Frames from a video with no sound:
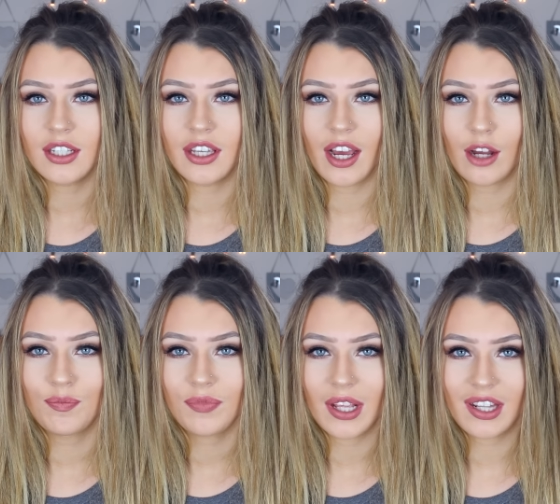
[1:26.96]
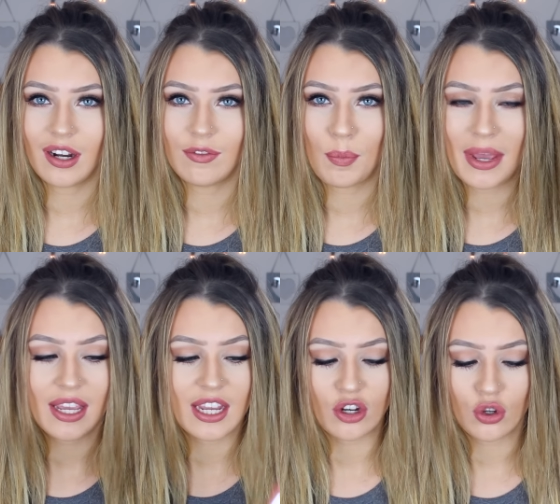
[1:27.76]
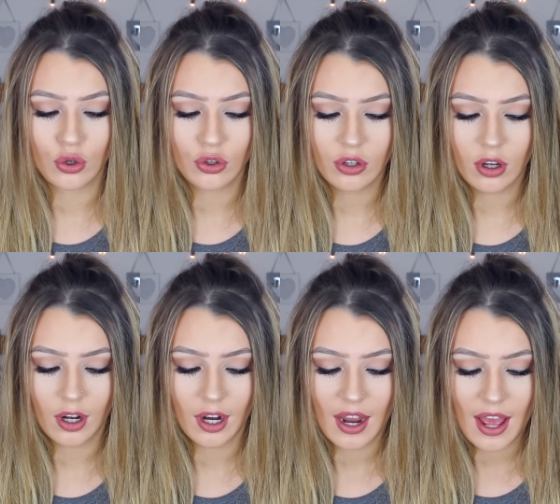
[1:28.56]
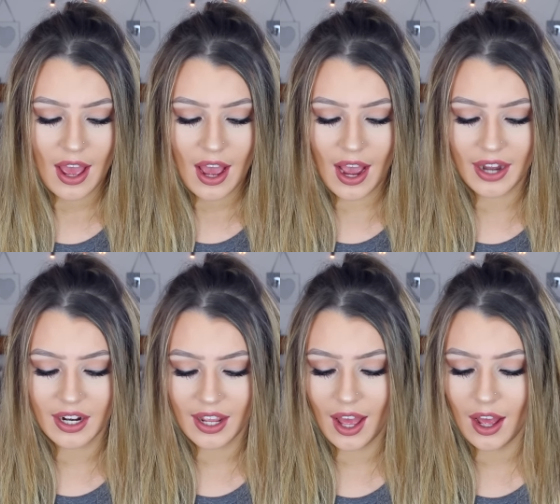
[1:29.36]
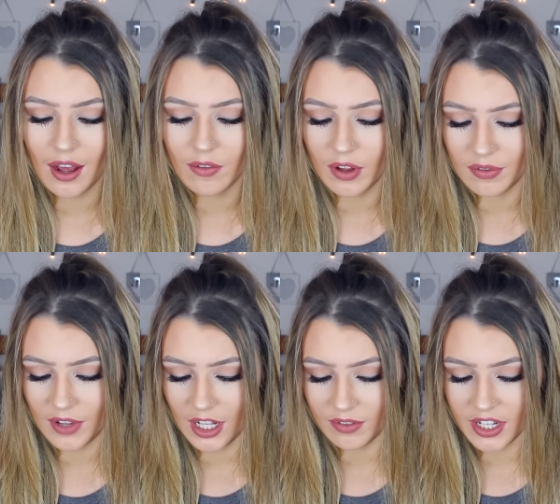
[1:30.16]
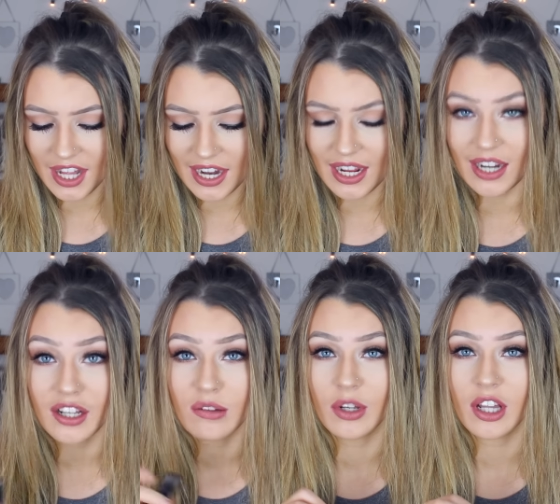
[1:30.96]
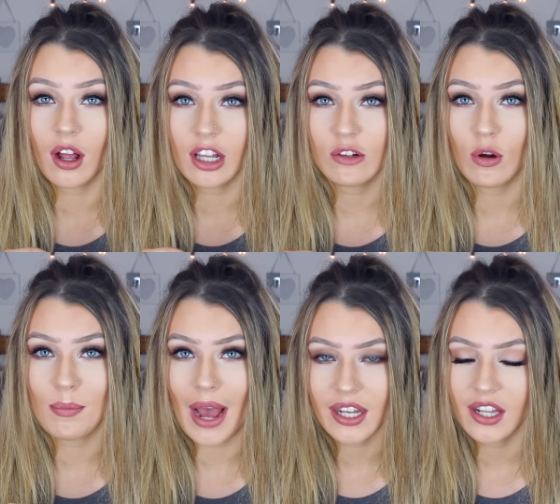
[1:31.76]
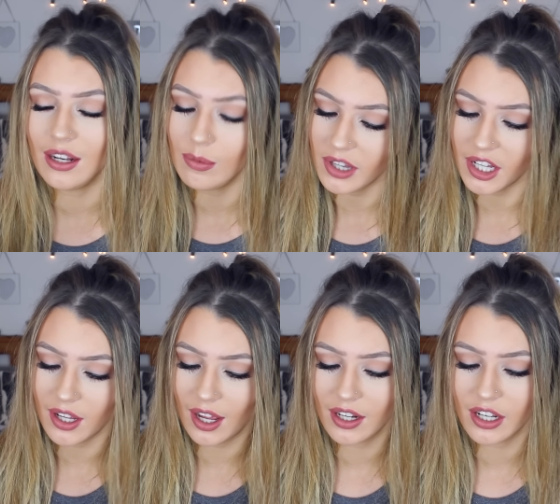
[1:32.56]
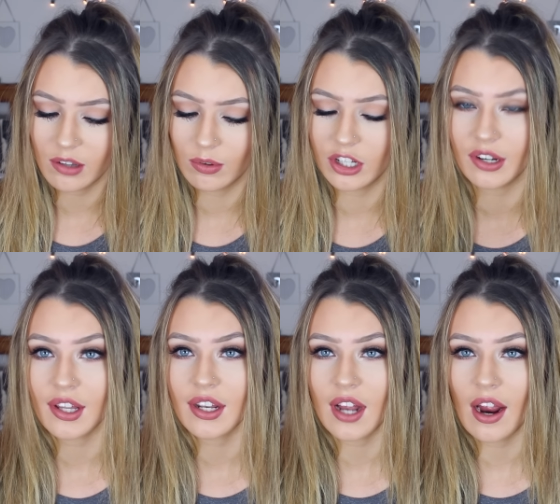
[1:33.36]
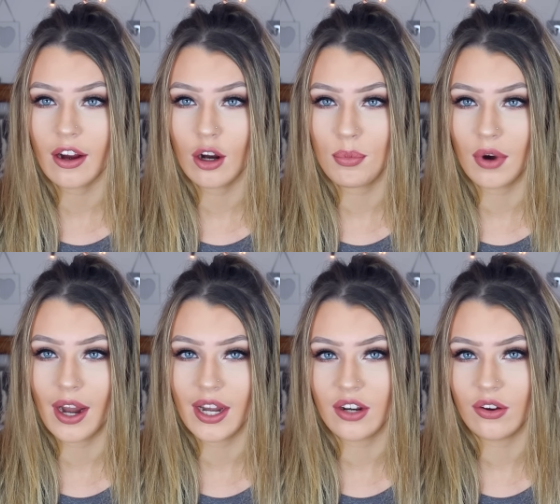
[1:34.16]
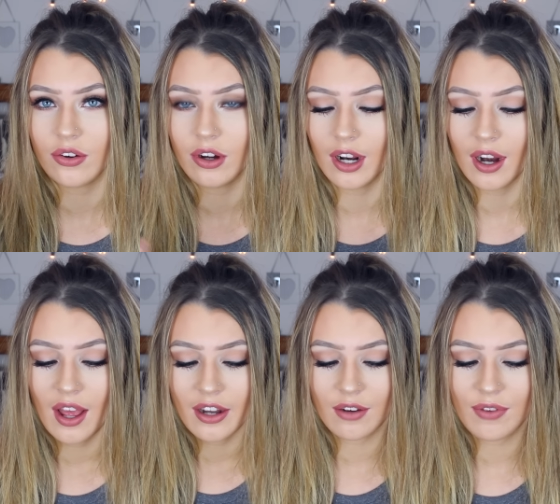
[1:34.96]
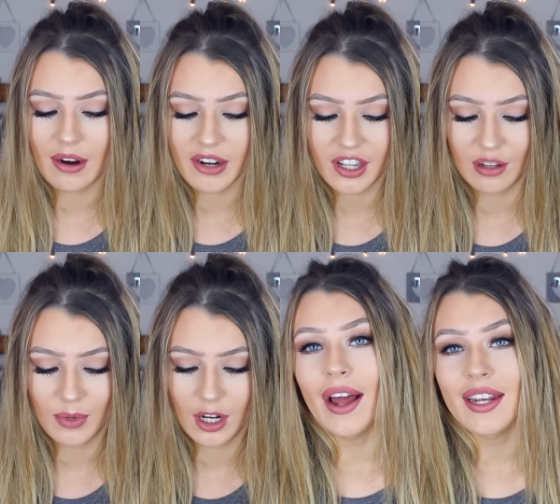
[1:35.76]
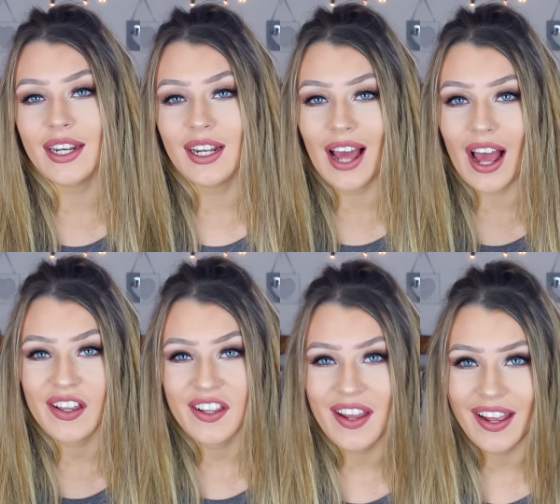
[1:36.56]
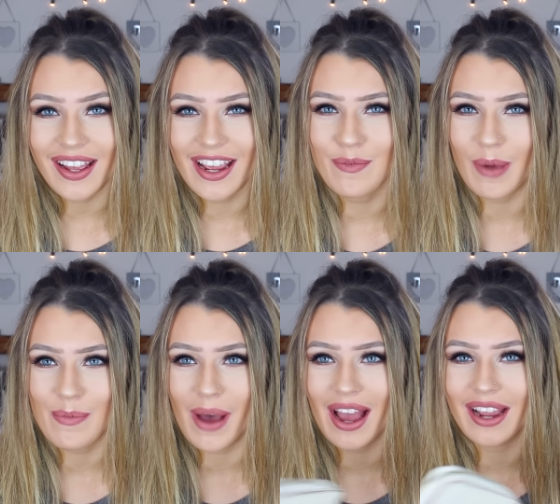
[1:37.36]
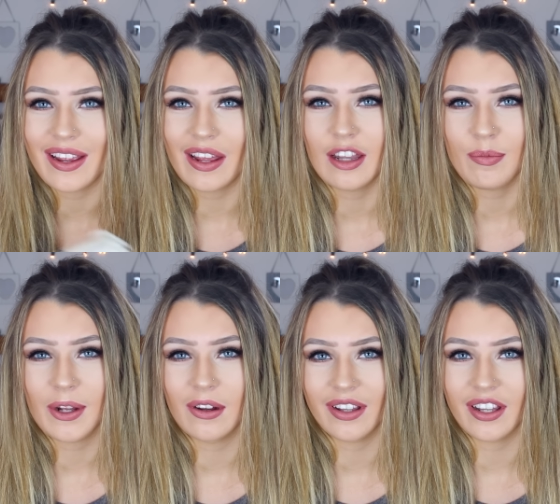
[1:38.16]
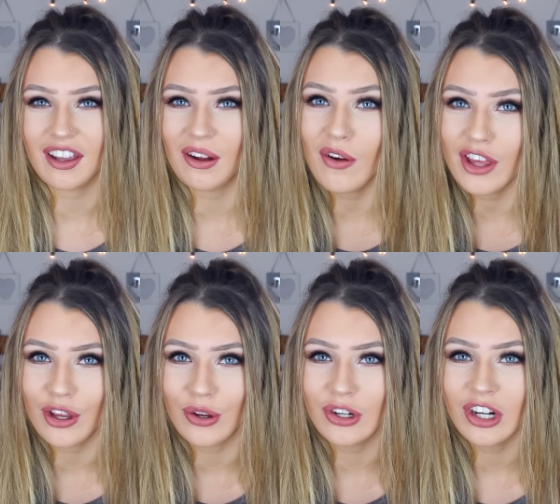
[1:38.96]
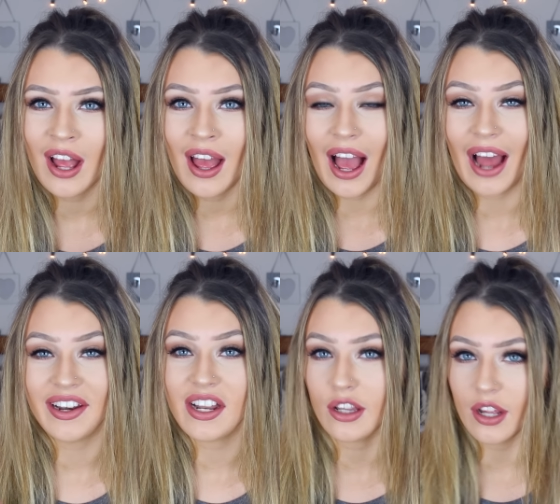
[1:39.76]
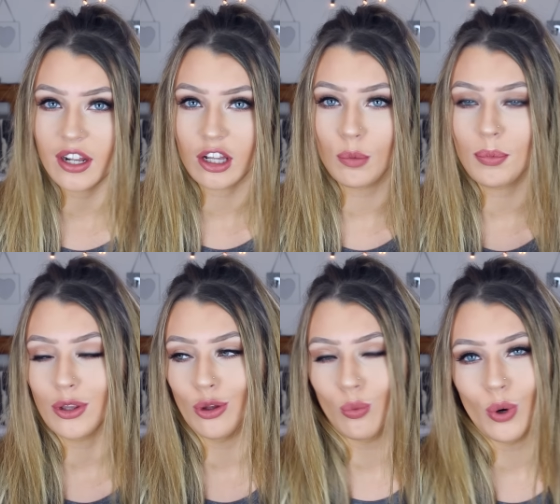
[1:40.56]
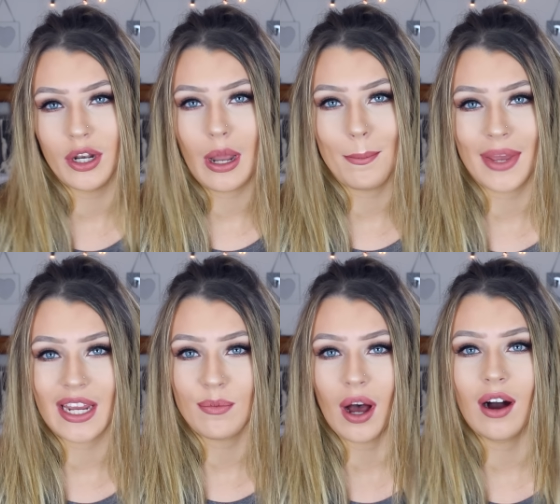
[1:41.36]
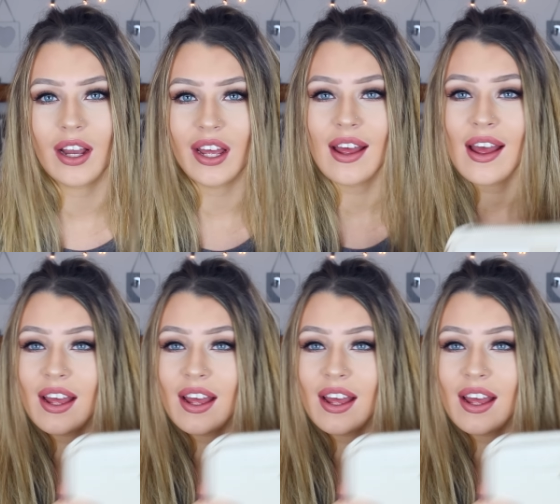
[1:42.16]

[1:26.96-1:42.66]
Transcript: yeah, it's kind of a pinky nude color. And then I have Velvet Teddy, and this one's also a matte lipstick, and this one's just a darker browny nude colour. They're very similar. And then the last thing in my bag, it's because it's so huge and this takes up the one main pocket,